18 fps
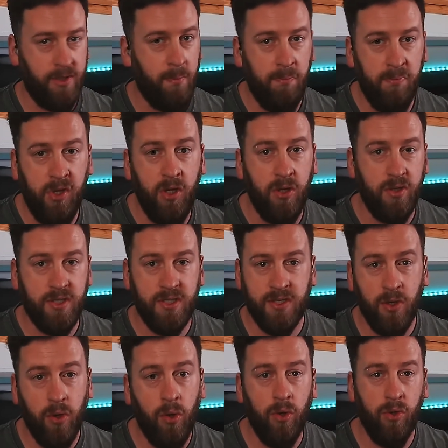mutes,
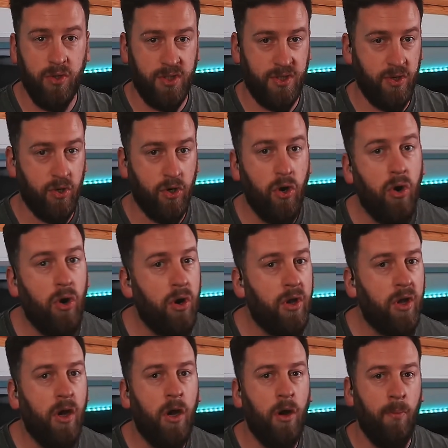solos, record
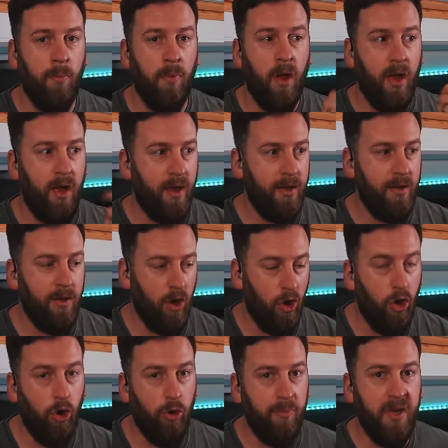arm, and
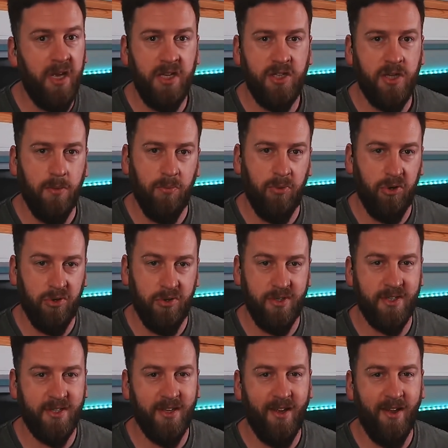automation
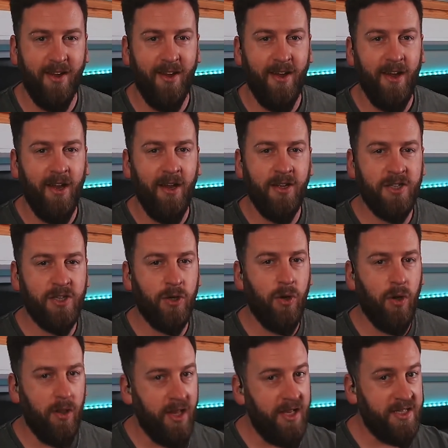modes.
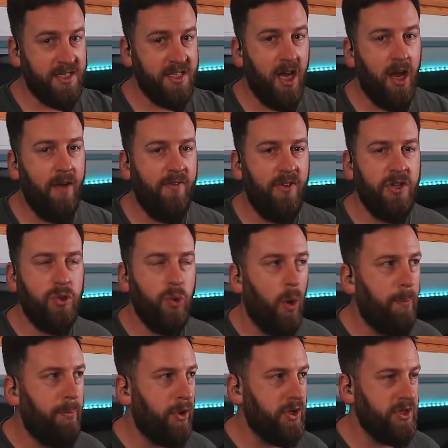So let's dive into
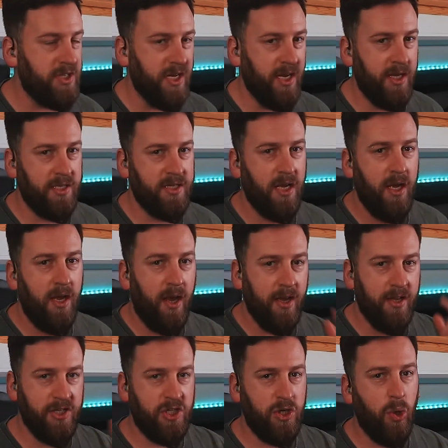a project
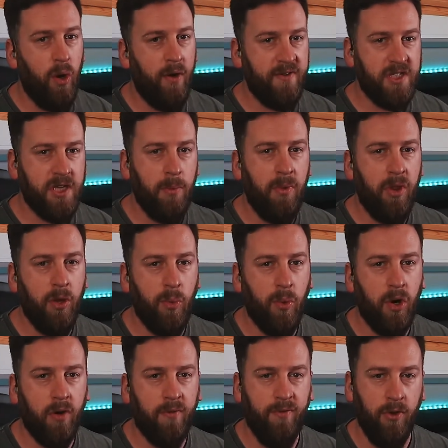and show off some of the
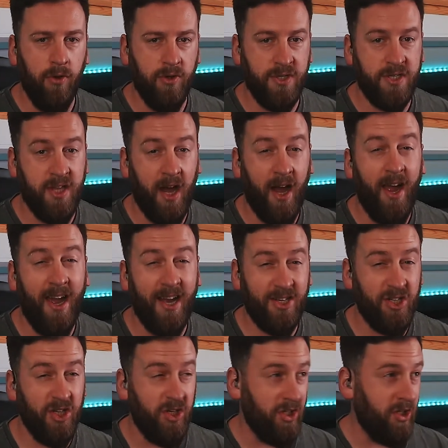workflows that I
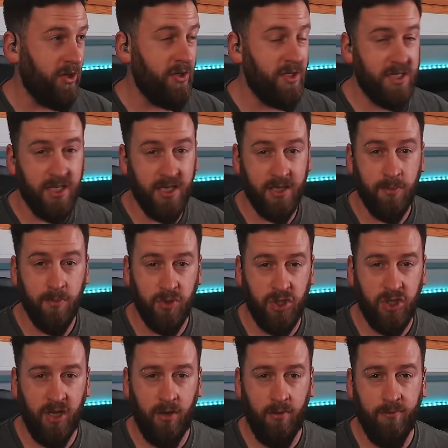actually use this
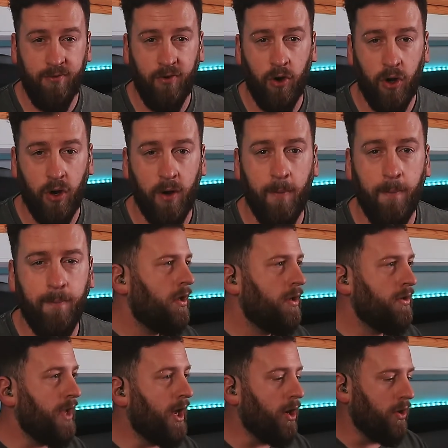machine for.
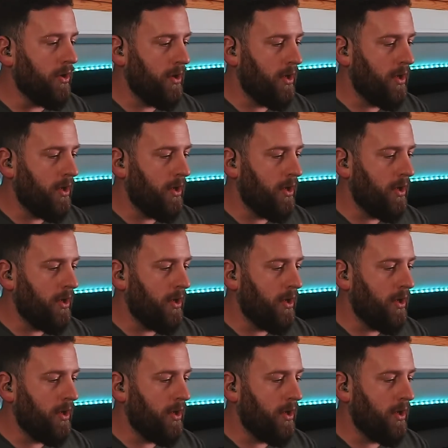Now,